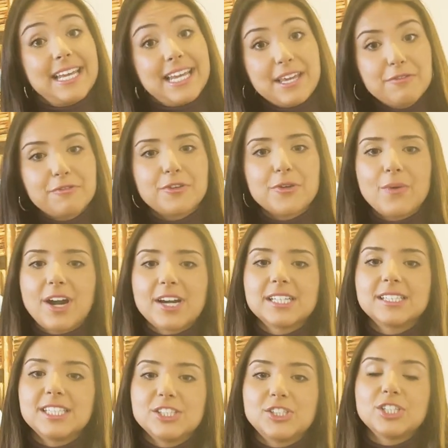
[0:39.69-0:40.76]
if you are
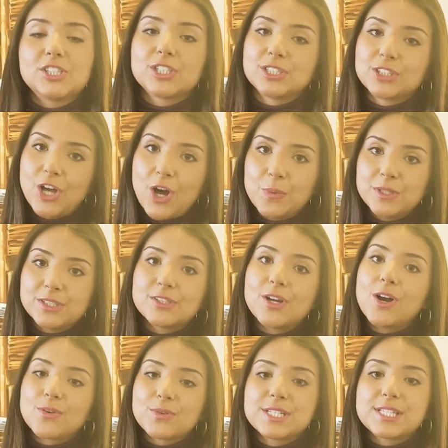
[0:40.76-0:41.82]
a digital nomad
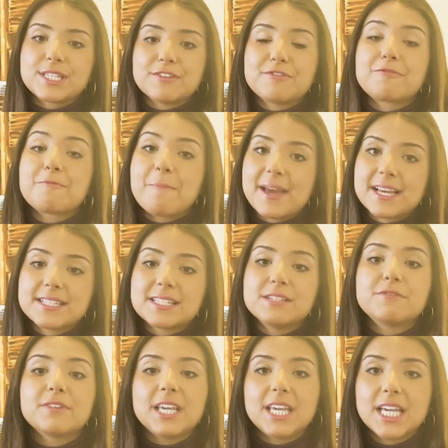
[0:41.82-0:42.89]
or receive
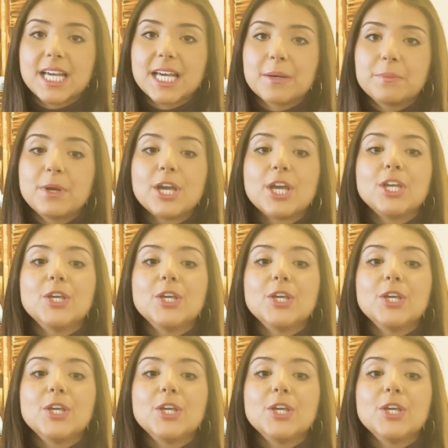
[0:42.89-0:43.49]
passive income,